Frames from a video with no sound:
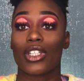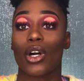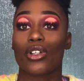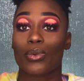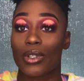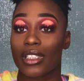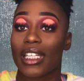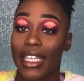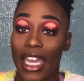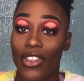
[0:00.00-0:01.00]
Those were
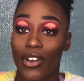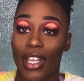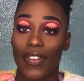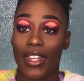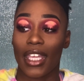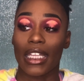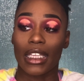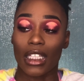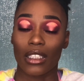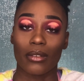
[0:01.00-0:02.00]
together, and then the